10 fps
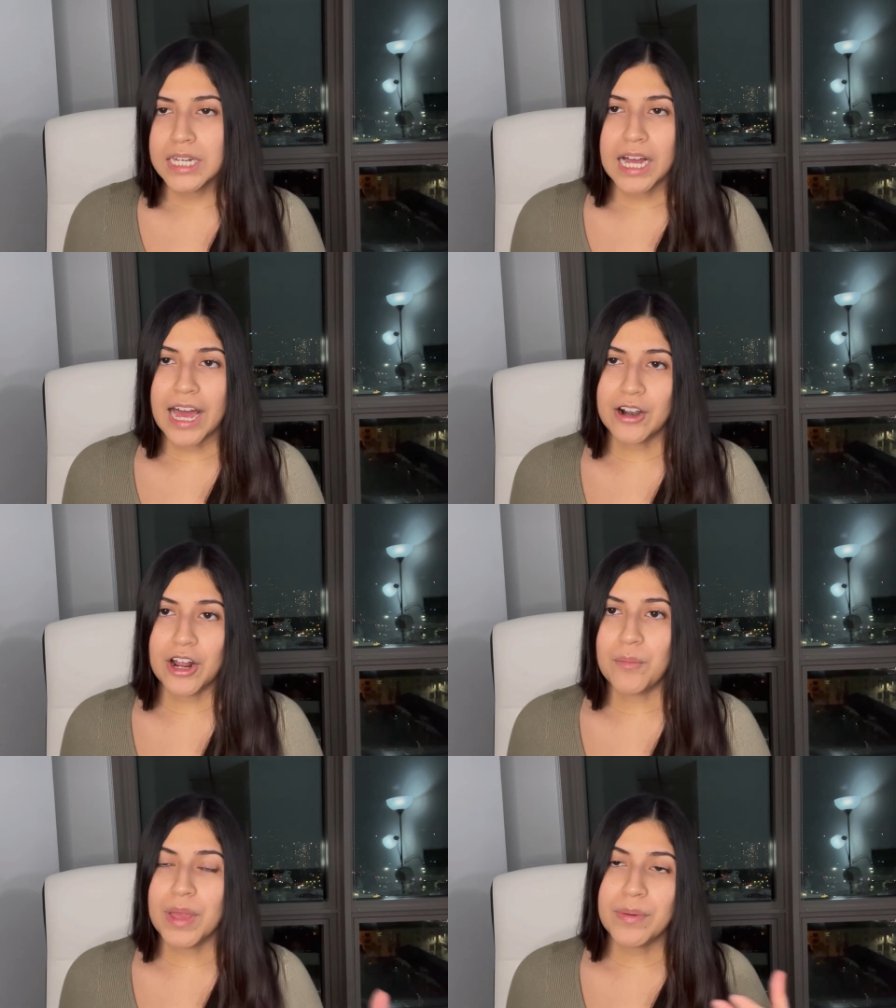I don't
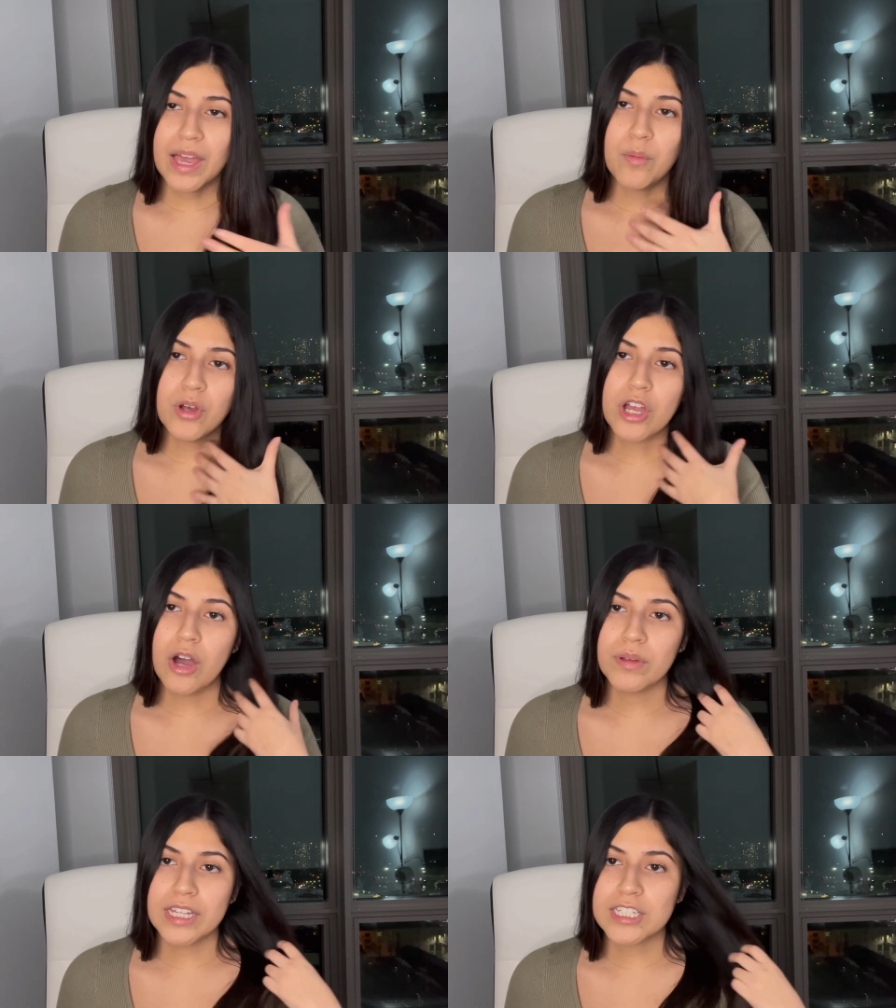know, maybe I will
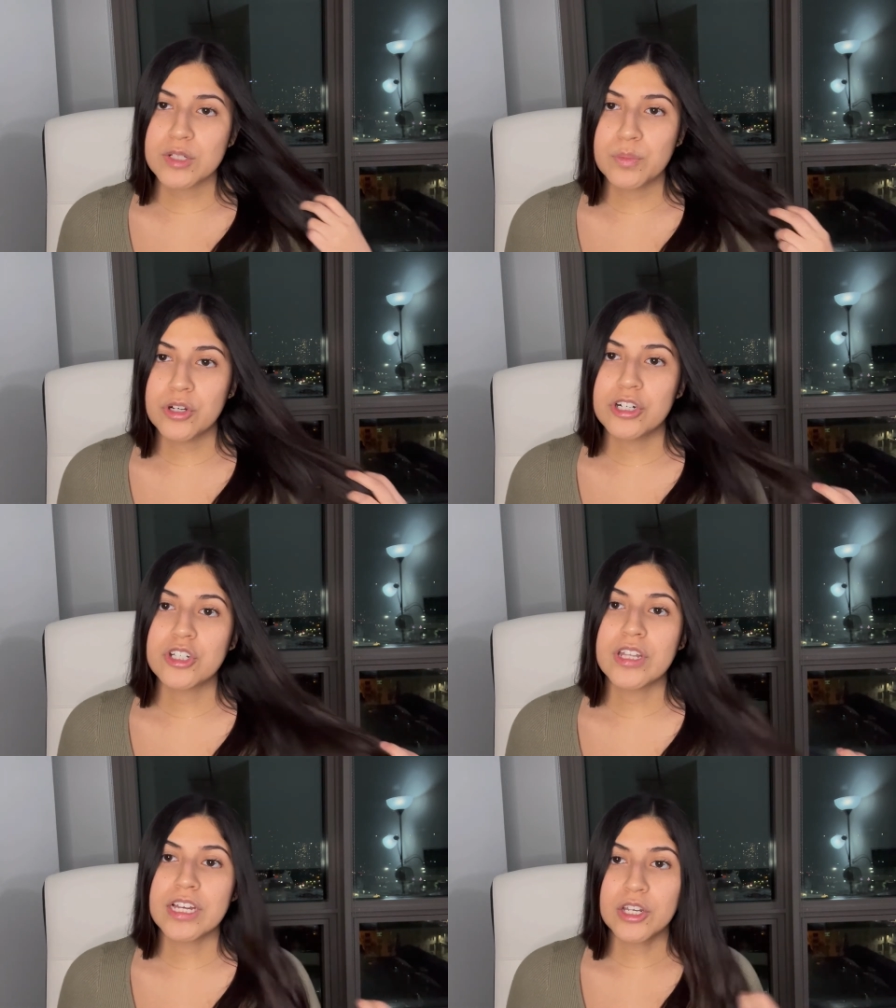go and like splurge
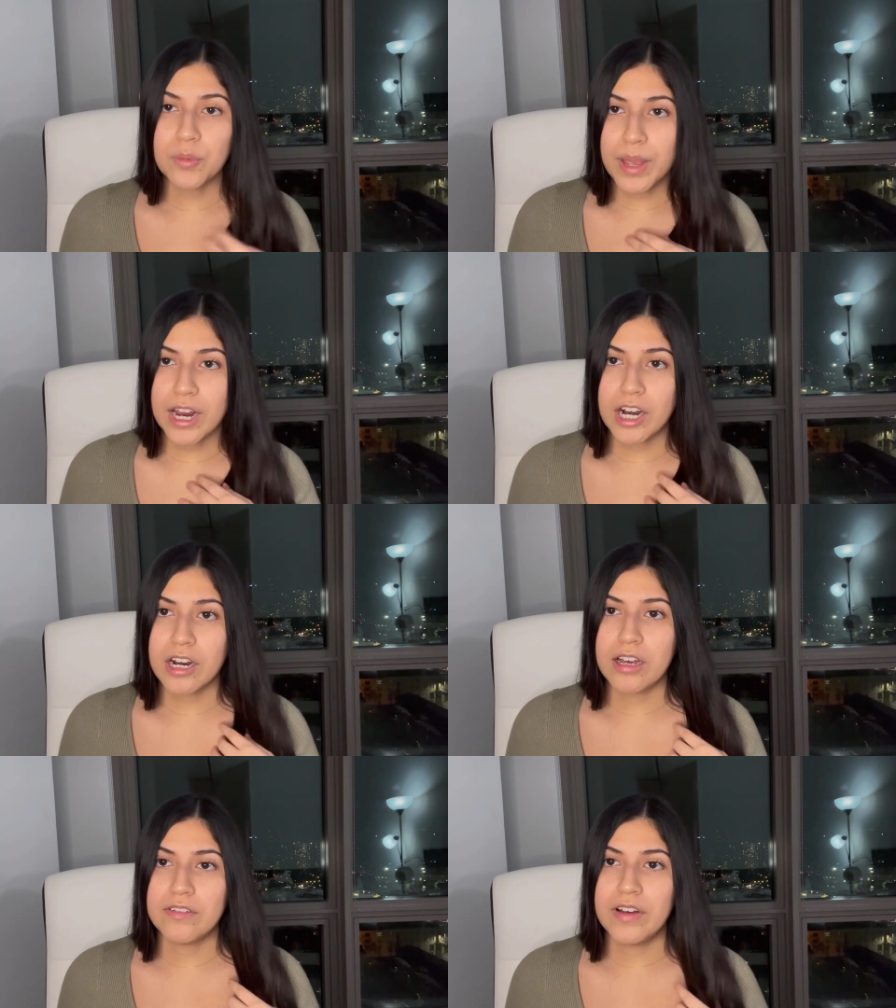on like a new
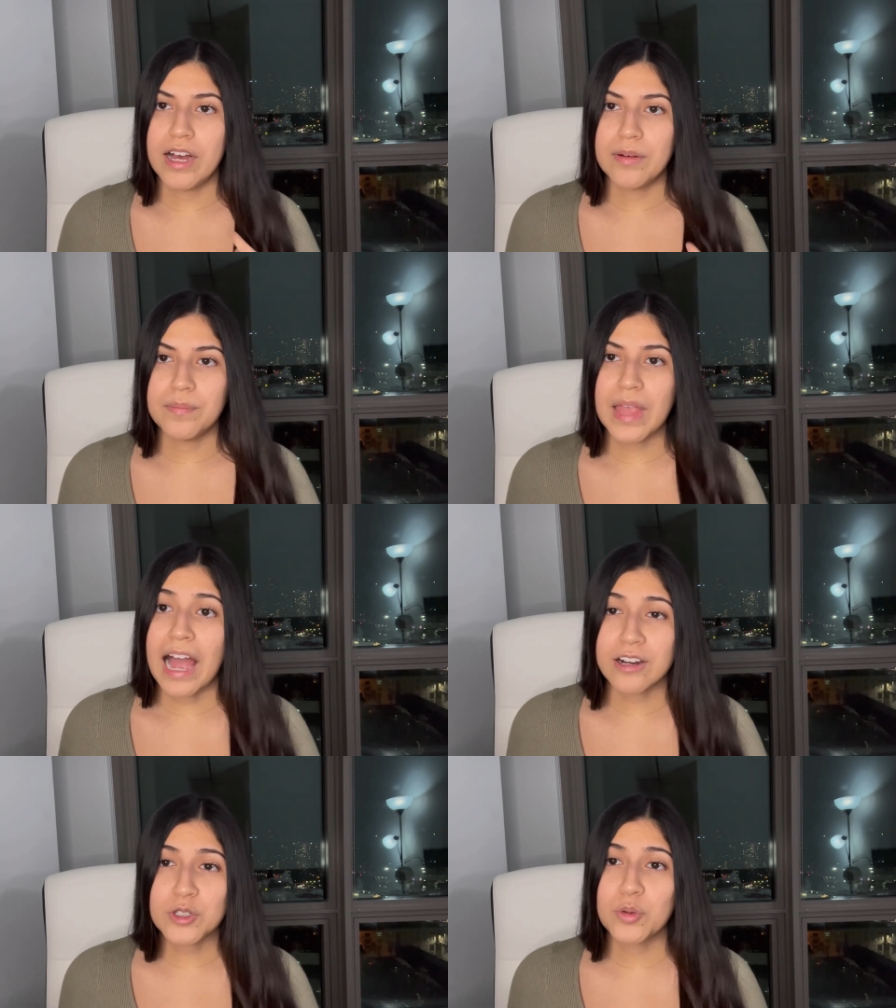pair of
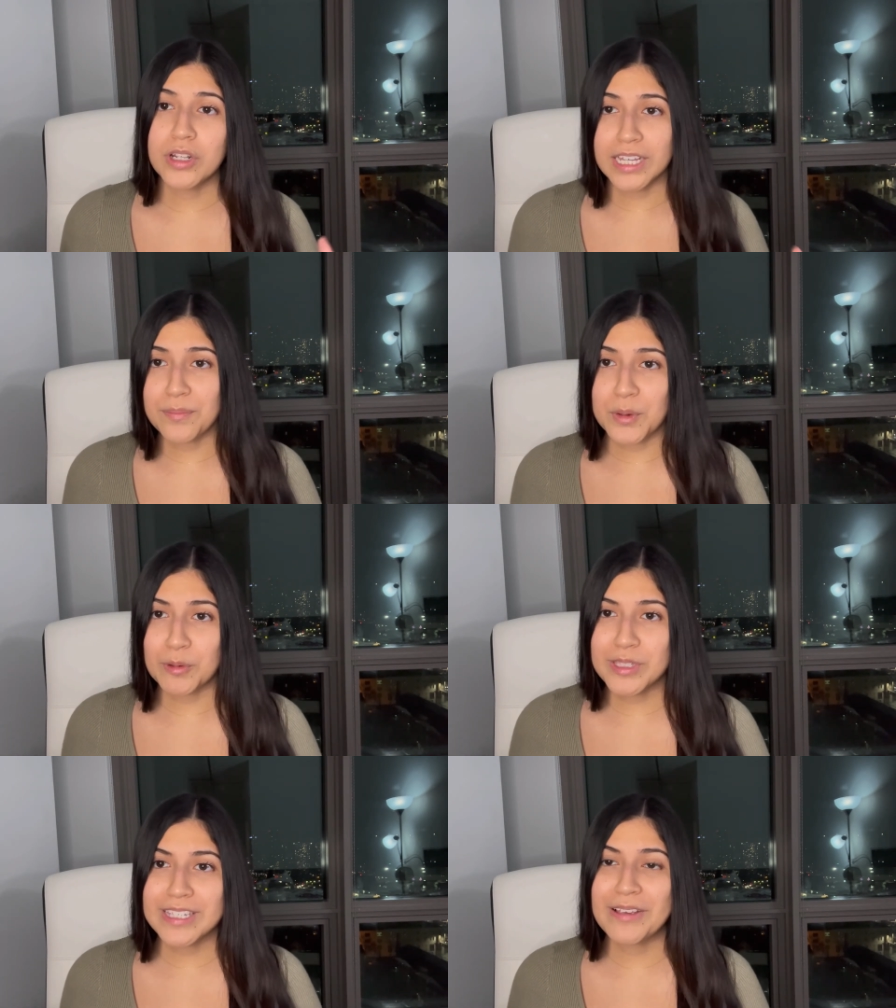actual like
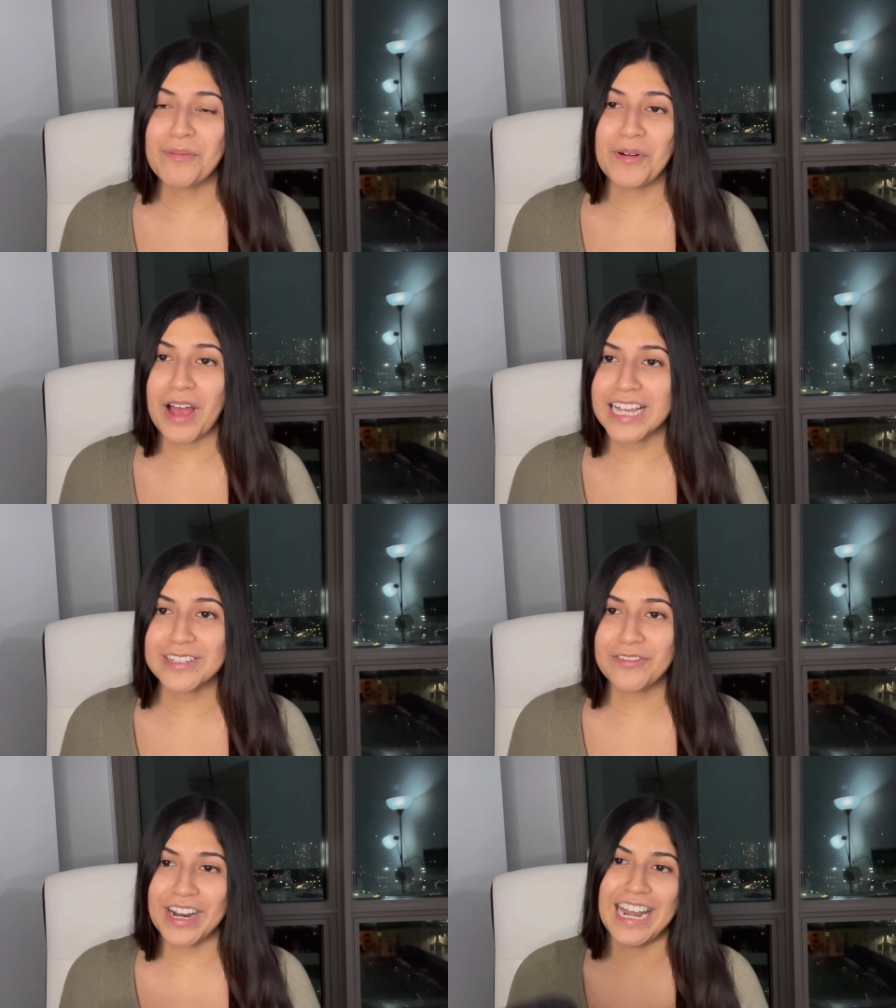boots, but as
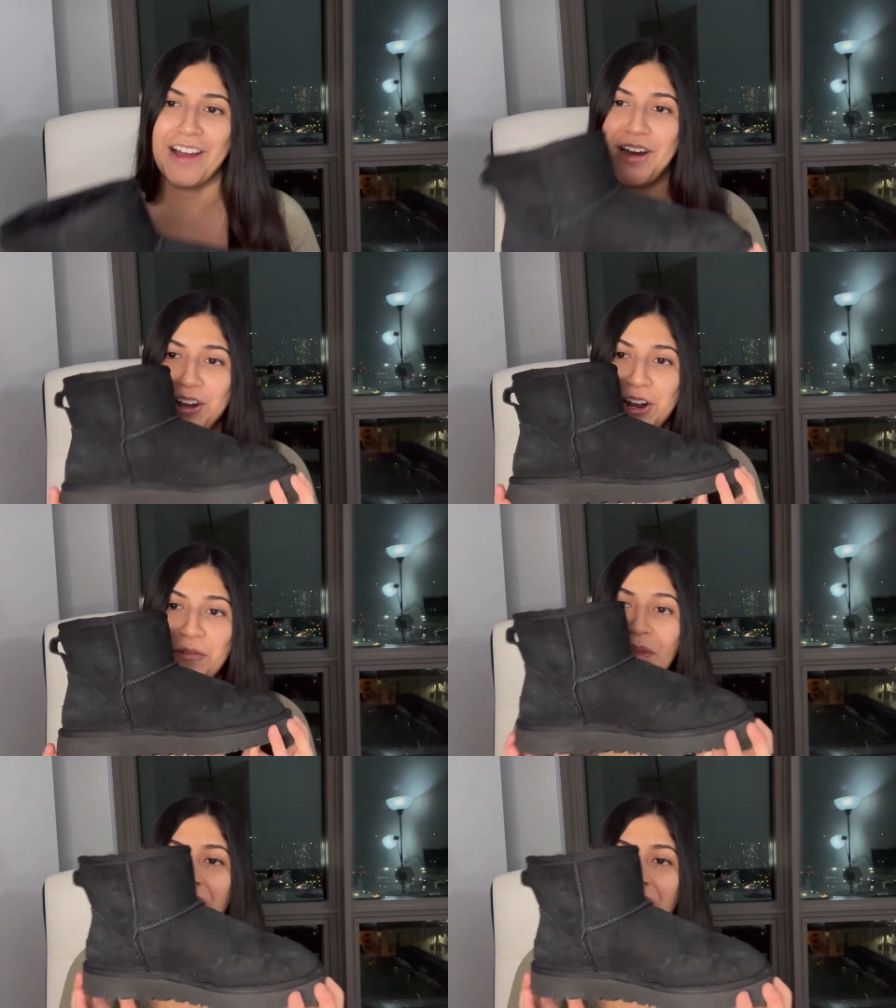of right now, I don't know.